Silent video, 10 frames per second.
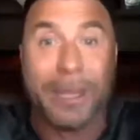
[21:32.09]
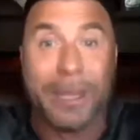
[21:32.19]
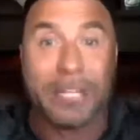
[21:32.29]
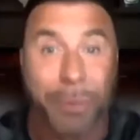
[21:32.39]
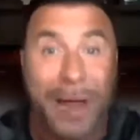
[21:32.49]
The
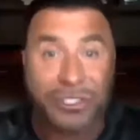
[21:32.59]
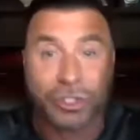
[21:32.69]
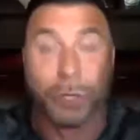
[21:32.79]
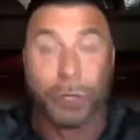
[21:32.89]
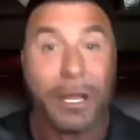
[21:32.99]
price is
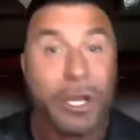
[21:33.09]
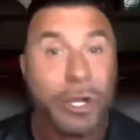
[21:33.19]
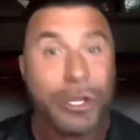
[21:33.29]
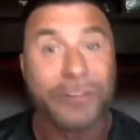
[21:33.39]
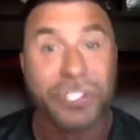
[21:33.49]
too big.
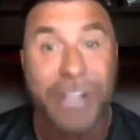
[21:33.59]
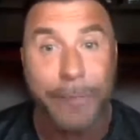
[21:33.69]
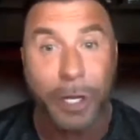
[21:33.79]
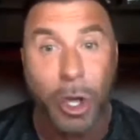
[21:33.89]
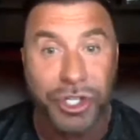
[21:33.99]
You have to stop
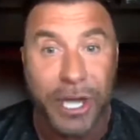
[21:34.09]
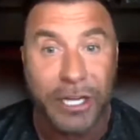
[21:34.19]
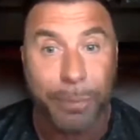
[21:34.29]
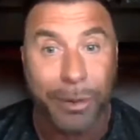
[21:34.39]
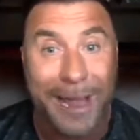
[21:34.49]
negotiating the
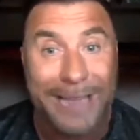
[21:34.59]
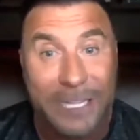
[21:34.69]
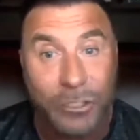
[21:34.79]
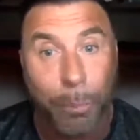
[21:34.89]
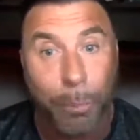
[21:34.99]
price. That's
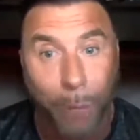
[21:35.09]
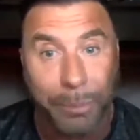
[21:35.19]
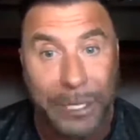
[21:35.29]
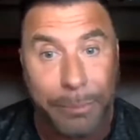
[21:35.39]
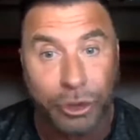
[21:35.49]
what poor
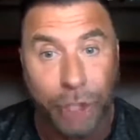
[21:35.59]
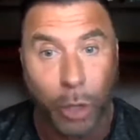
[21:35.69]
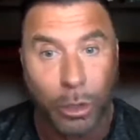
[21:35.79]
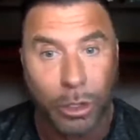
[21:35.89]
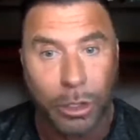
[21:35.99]
people do.
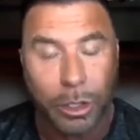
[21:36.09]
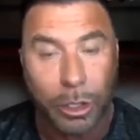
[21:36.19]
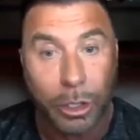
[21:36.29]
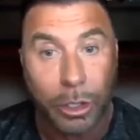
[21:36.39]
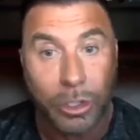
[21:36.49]

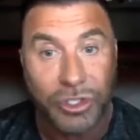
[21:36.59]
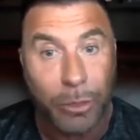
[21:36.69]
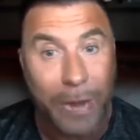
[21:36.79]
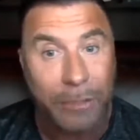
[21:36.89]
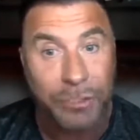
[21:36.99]
See, when
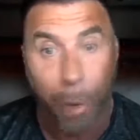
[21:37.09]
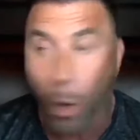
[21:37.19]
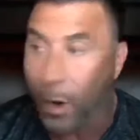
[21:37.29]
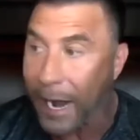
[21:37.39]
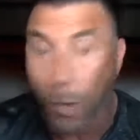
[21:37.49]
I was poor
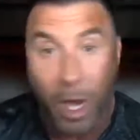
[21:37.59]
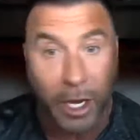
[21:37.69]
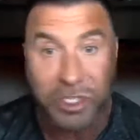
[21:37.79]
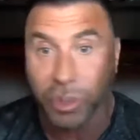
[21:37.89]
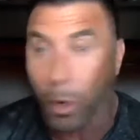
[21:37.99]
and I'd walk in a
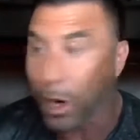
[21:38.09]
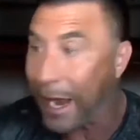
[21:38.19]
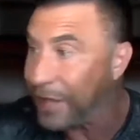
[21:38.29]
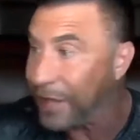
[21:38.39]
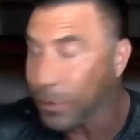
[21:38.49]
store,
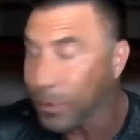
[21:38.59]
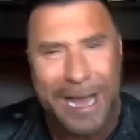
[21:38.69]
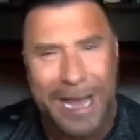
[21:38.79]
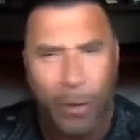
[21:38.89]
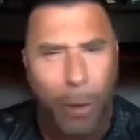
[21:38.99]
everything was
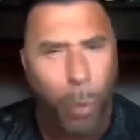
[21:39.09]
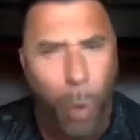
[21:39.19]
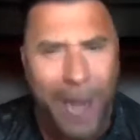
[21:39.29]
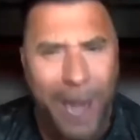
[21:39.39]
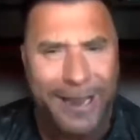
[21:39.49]
not what I
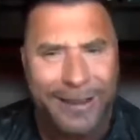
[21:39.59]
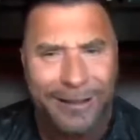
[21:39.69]
wanted.